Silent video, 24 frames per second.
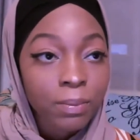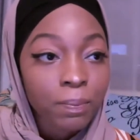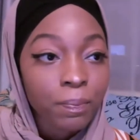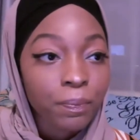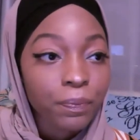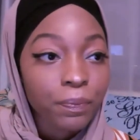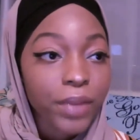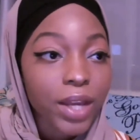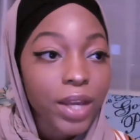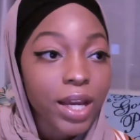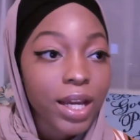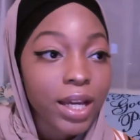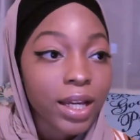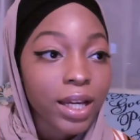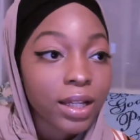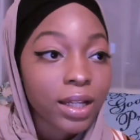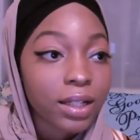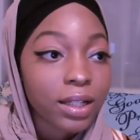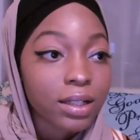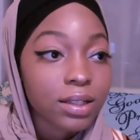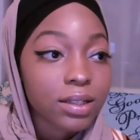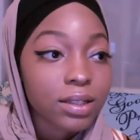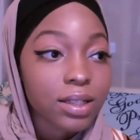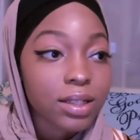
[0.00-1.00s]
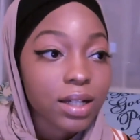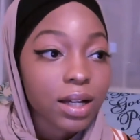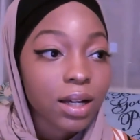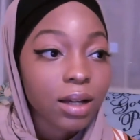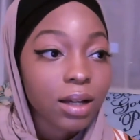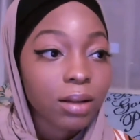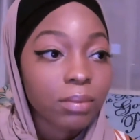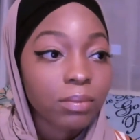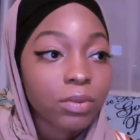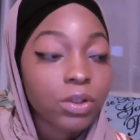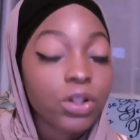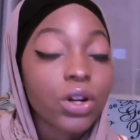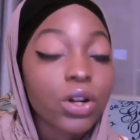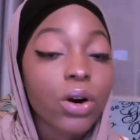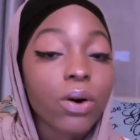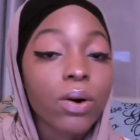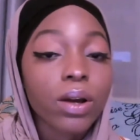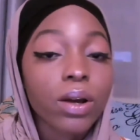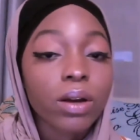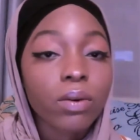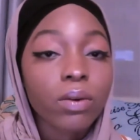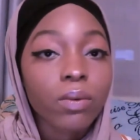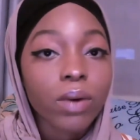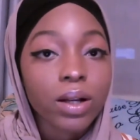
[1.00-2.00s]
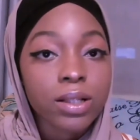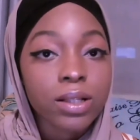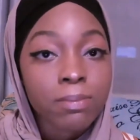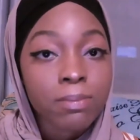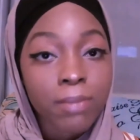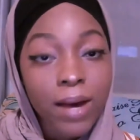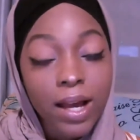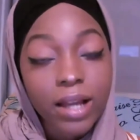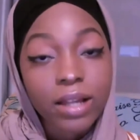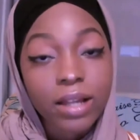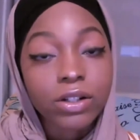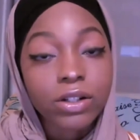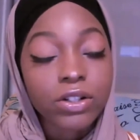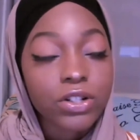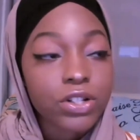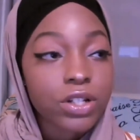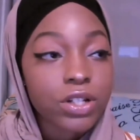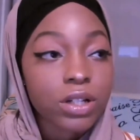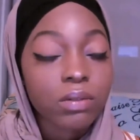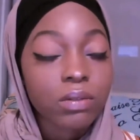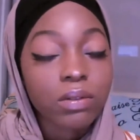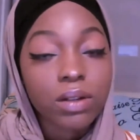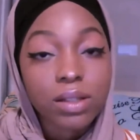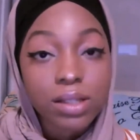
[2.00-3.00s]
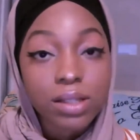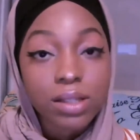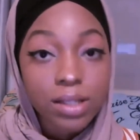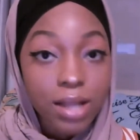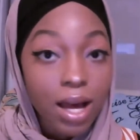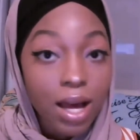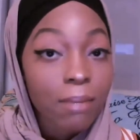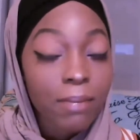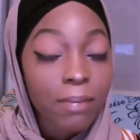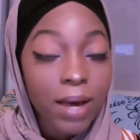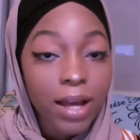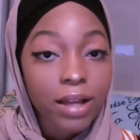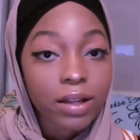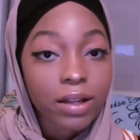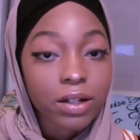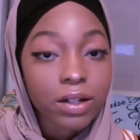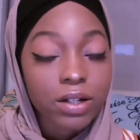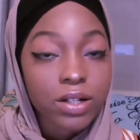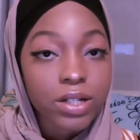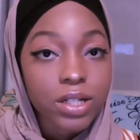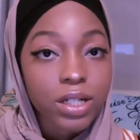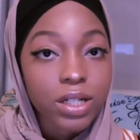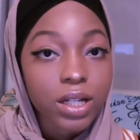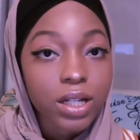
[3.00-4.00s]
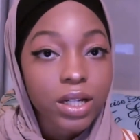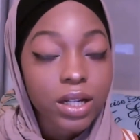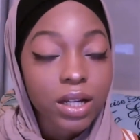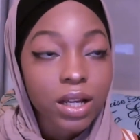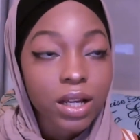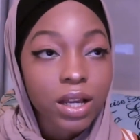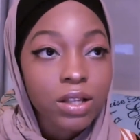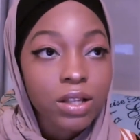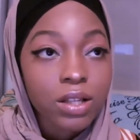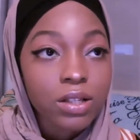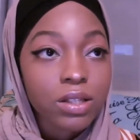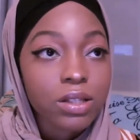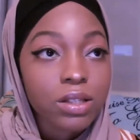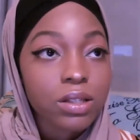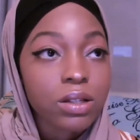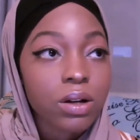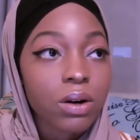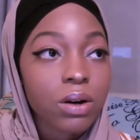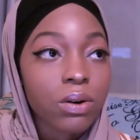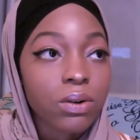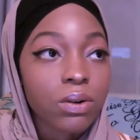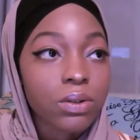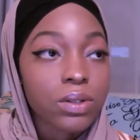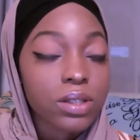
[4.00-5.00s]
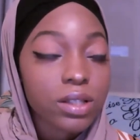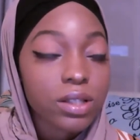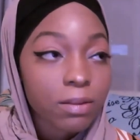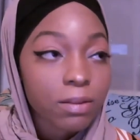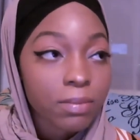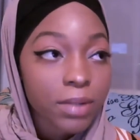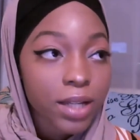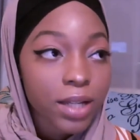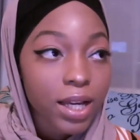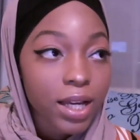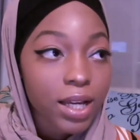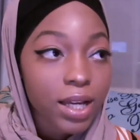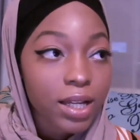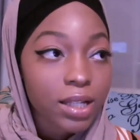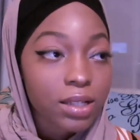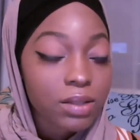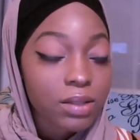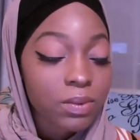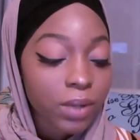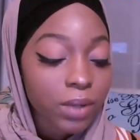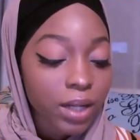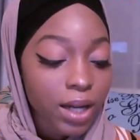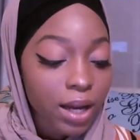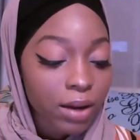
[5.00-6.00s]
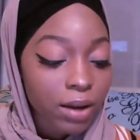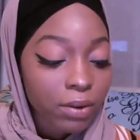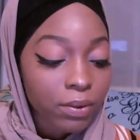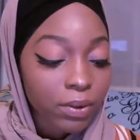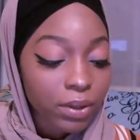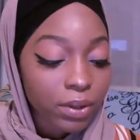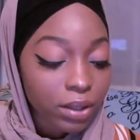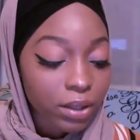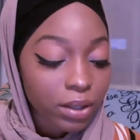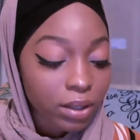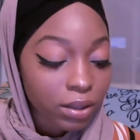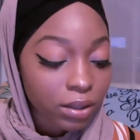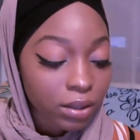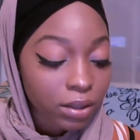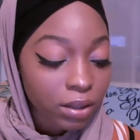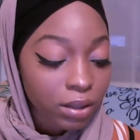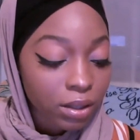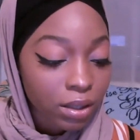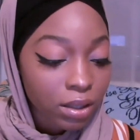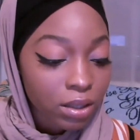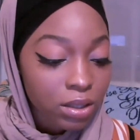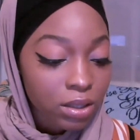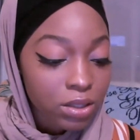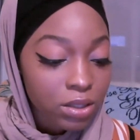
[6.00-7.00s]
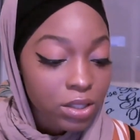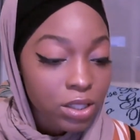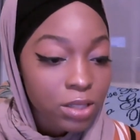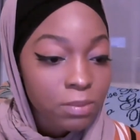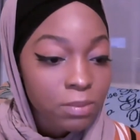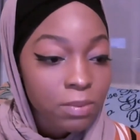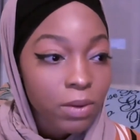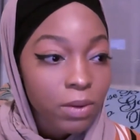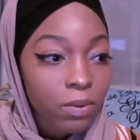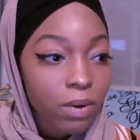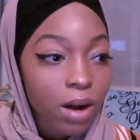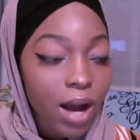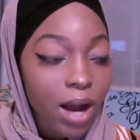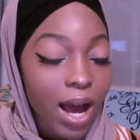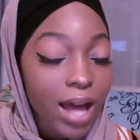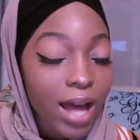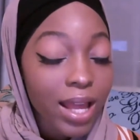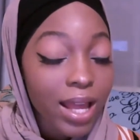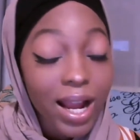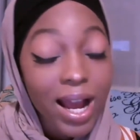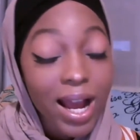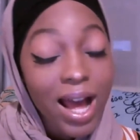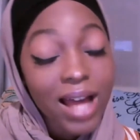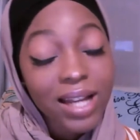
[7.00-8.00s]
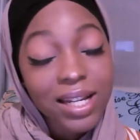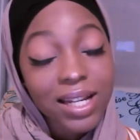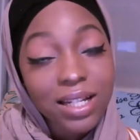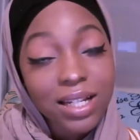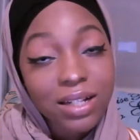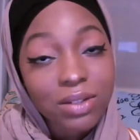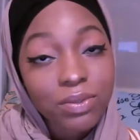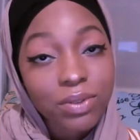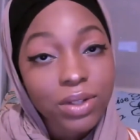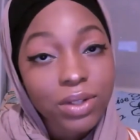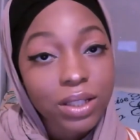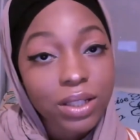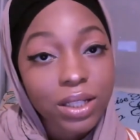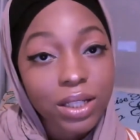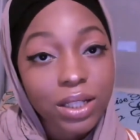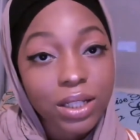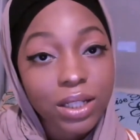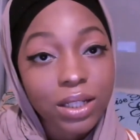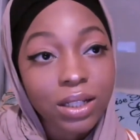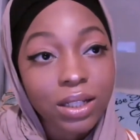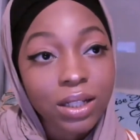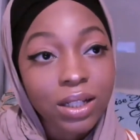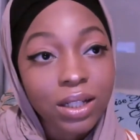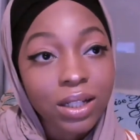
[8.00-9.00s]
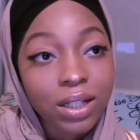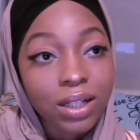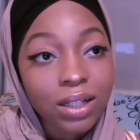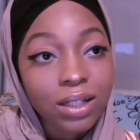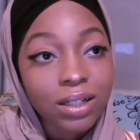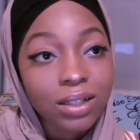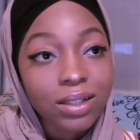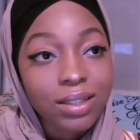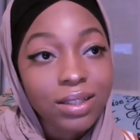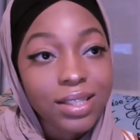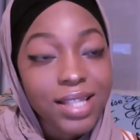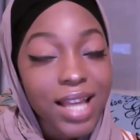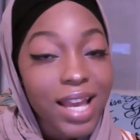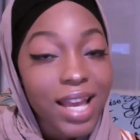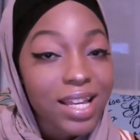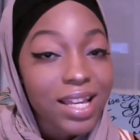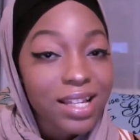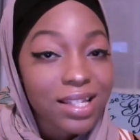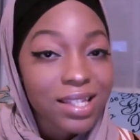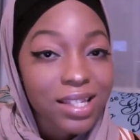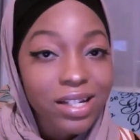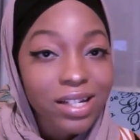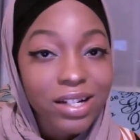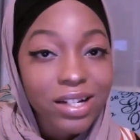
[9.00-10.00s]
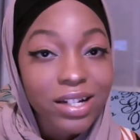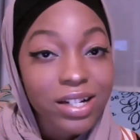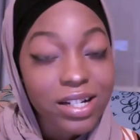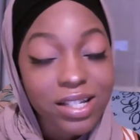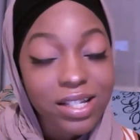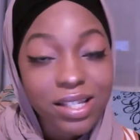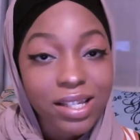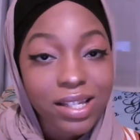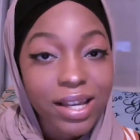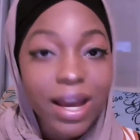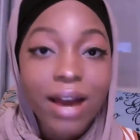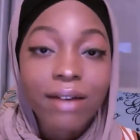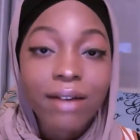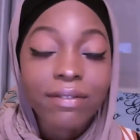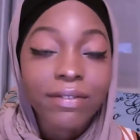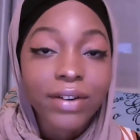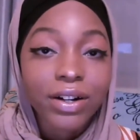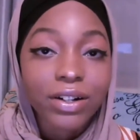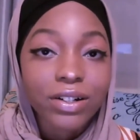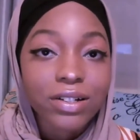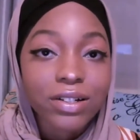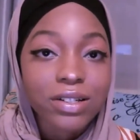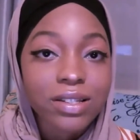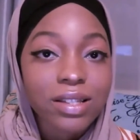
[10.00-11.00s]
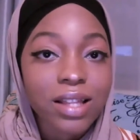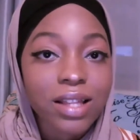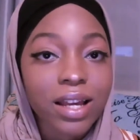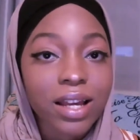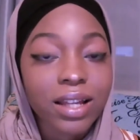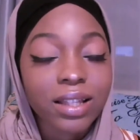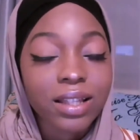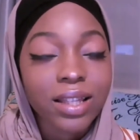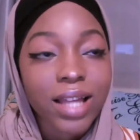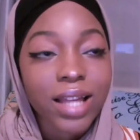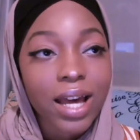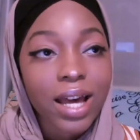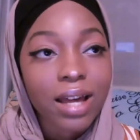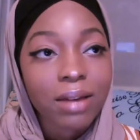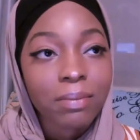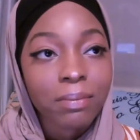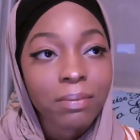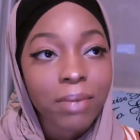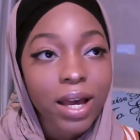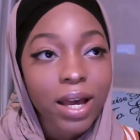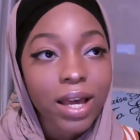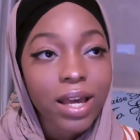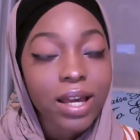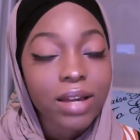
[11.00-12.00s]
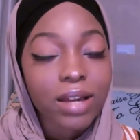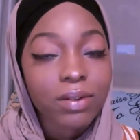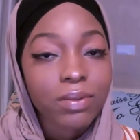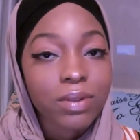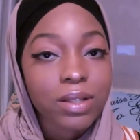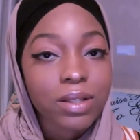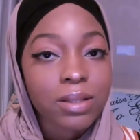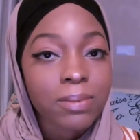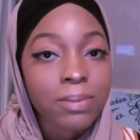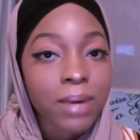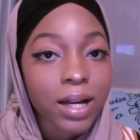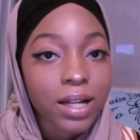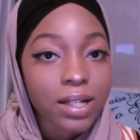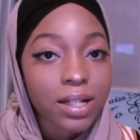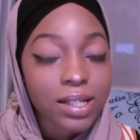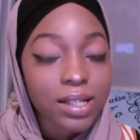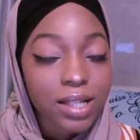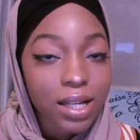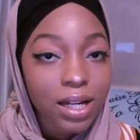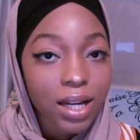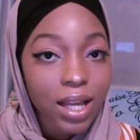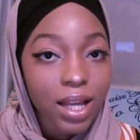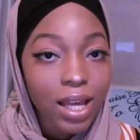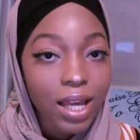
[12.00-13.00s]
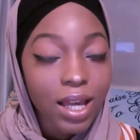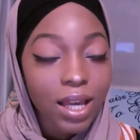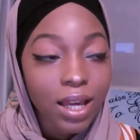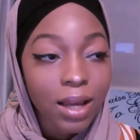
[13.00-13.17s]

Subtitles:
and knowing what's my energy and what's not my energy. So some days when I would just be, I didn't really take it seriously at first, like that my head was my antennae.